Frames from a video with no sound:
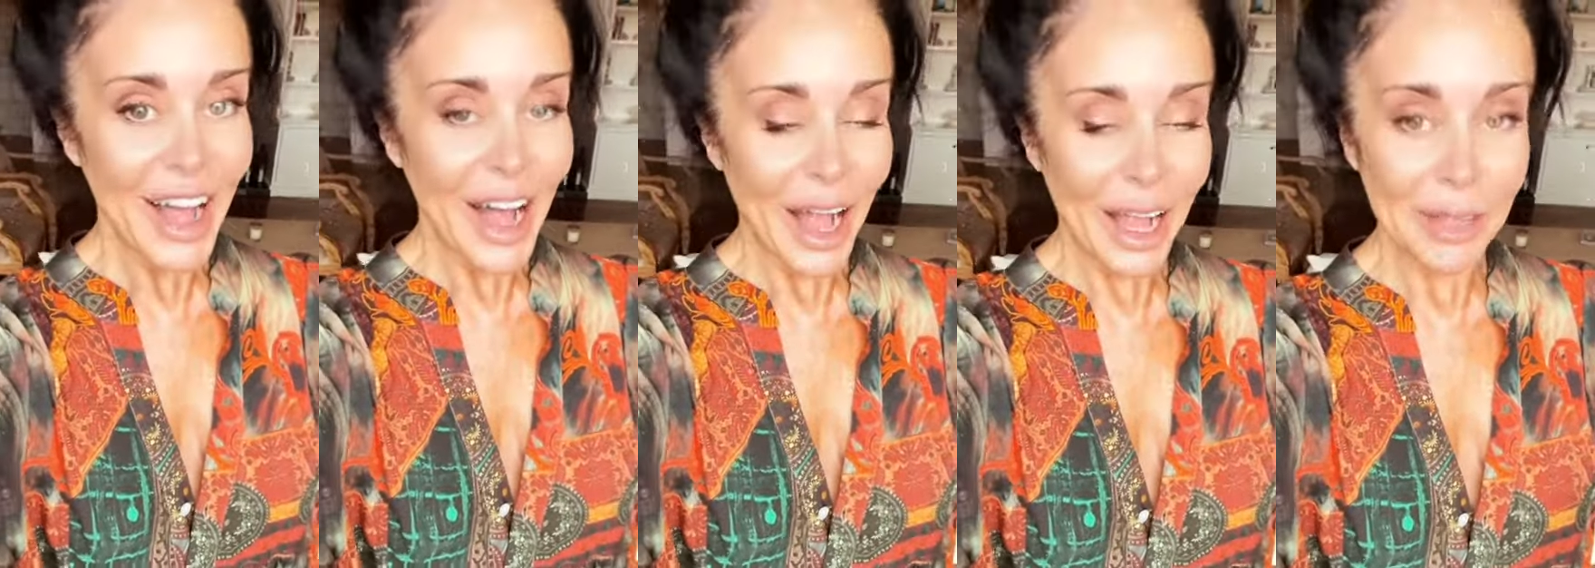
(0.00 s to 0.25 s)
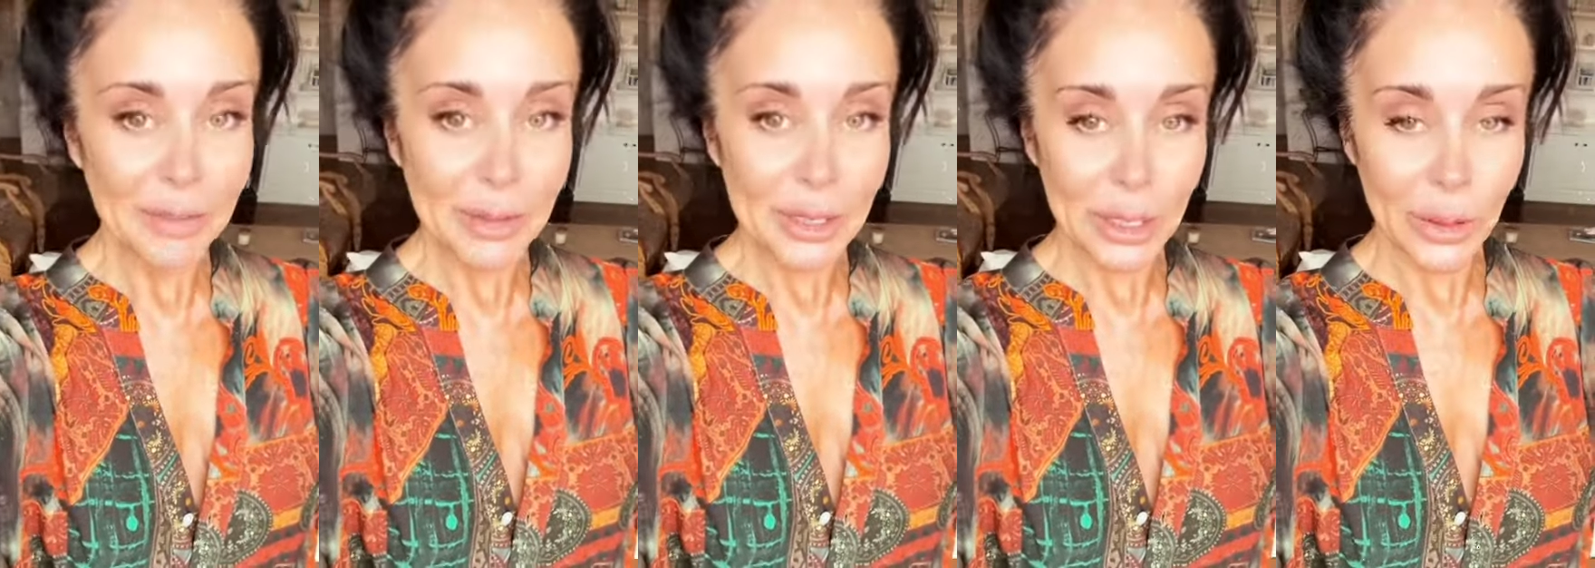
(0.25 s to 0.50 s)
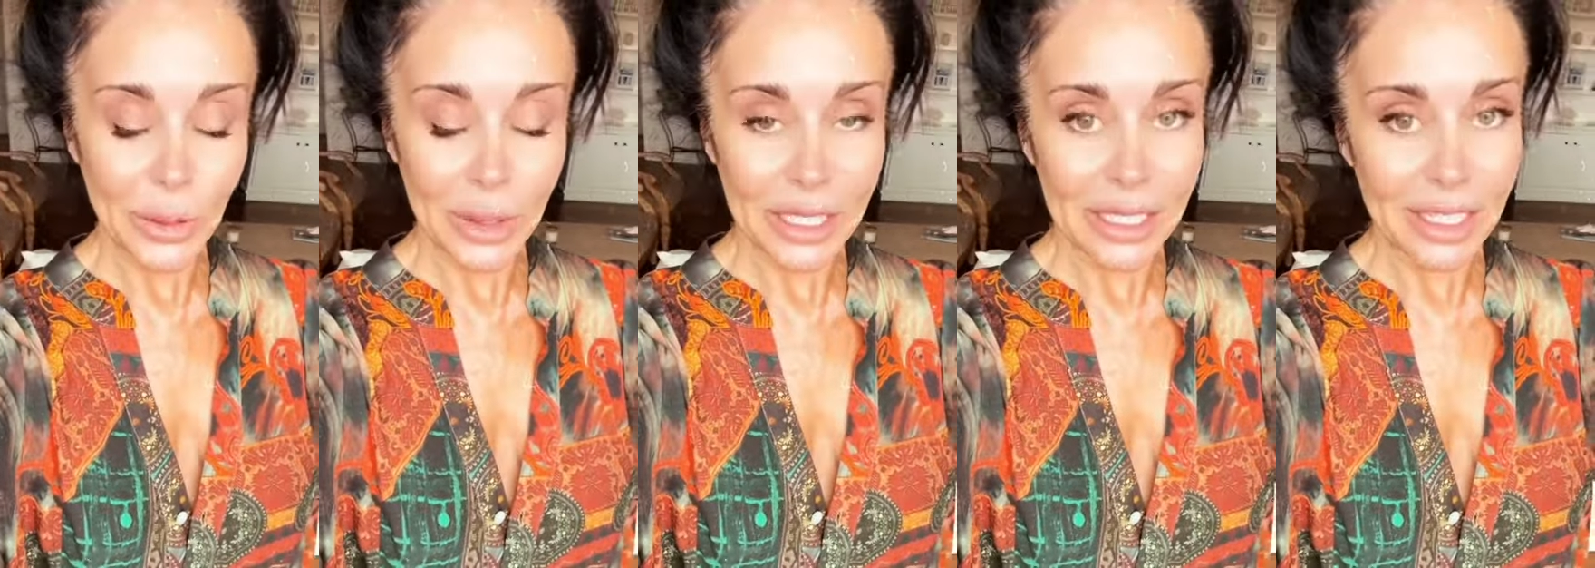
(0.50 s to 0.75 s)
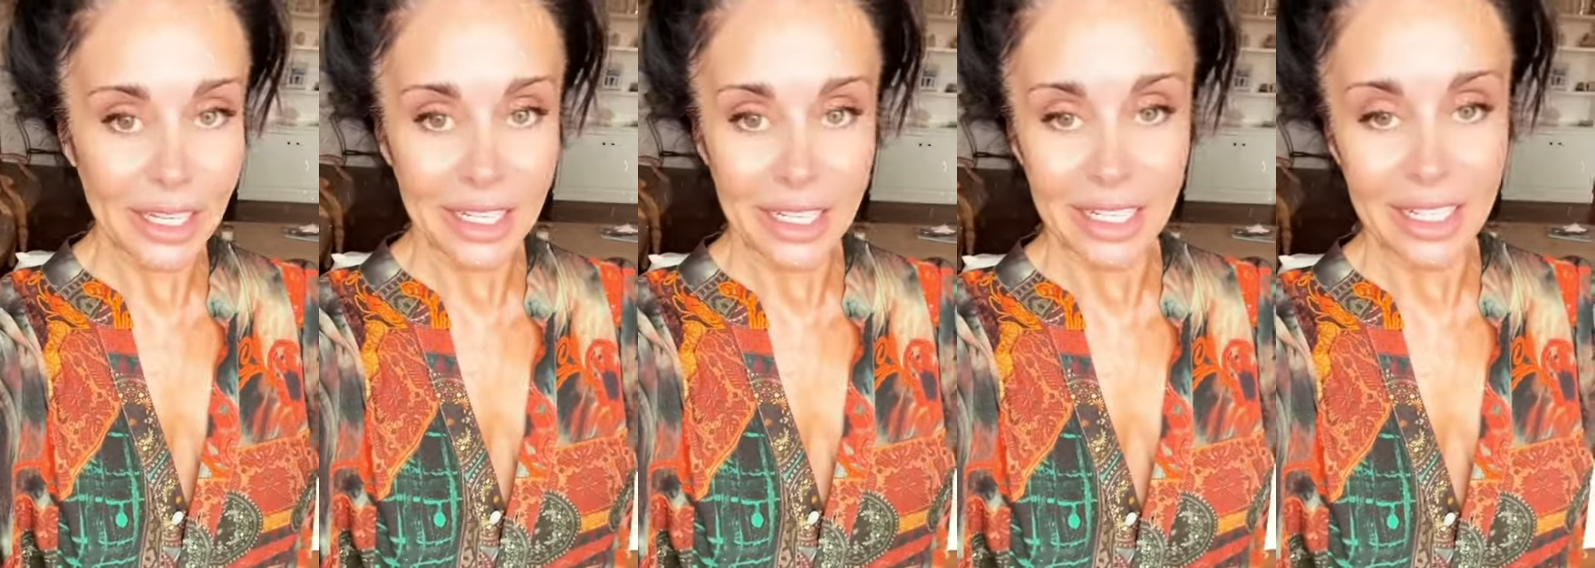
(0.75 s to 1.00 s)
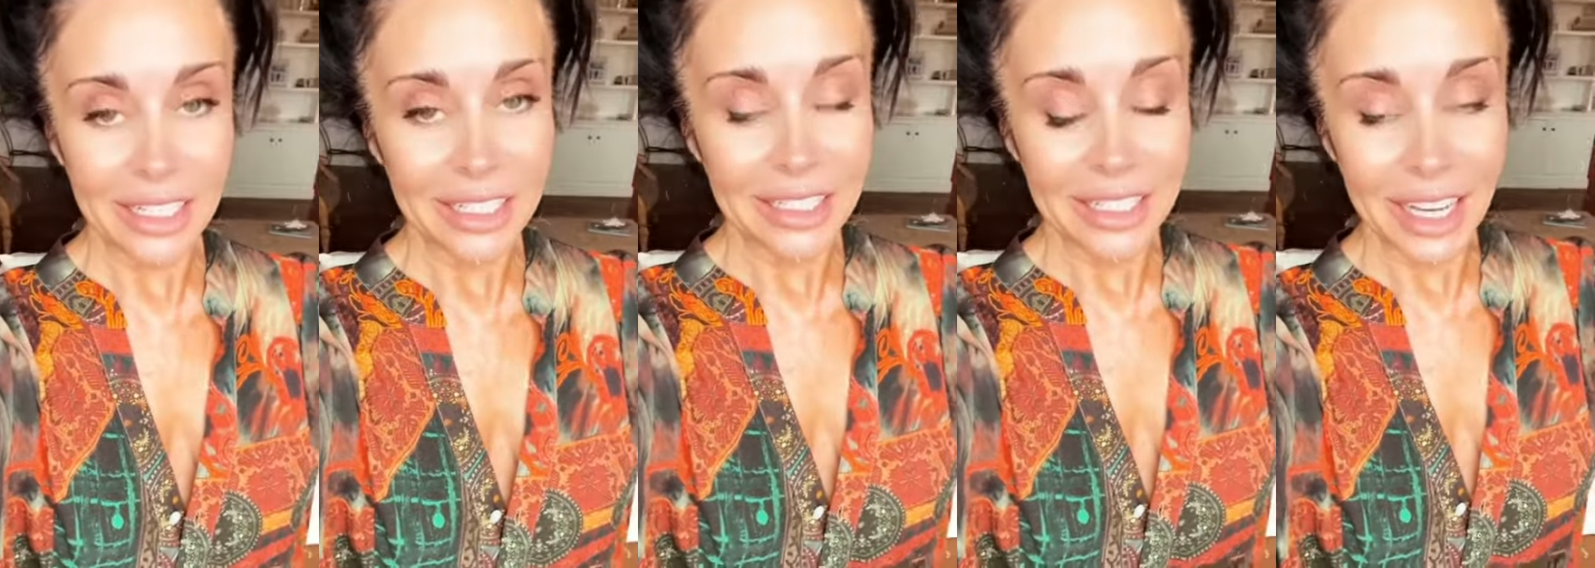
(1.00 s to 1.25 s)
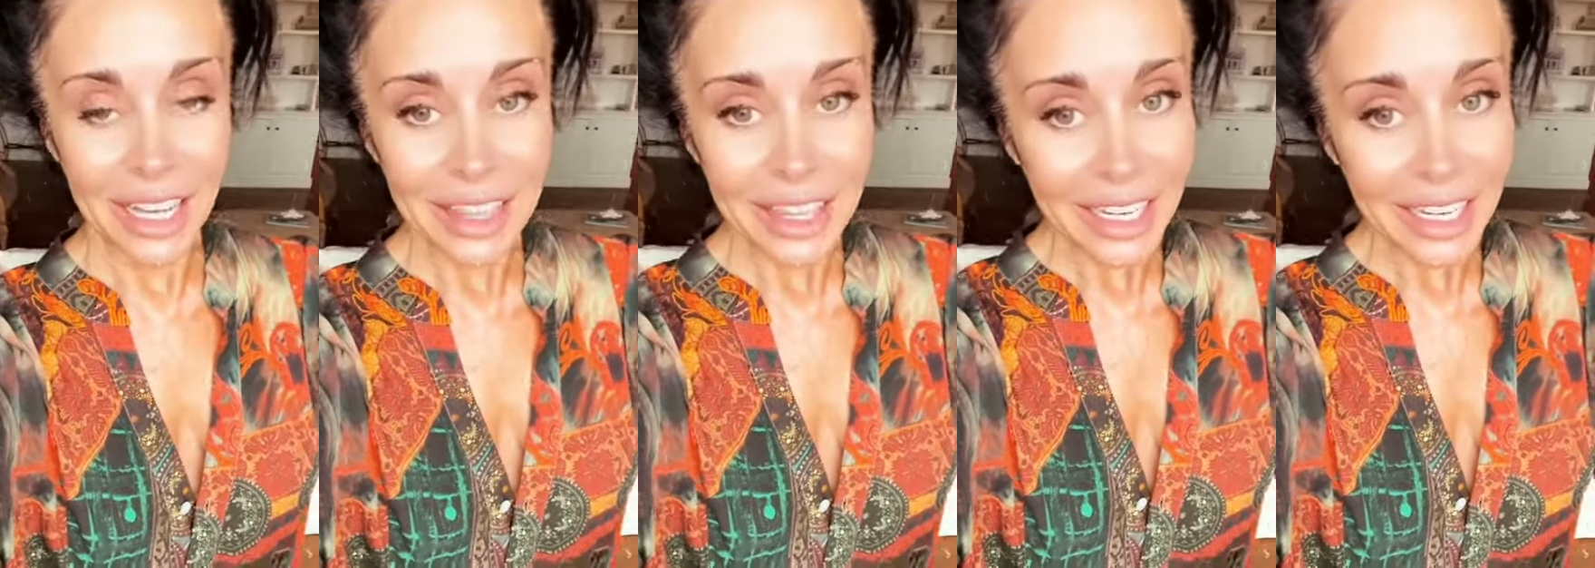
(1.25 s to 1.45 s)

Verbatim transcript: I'm so excited. It's not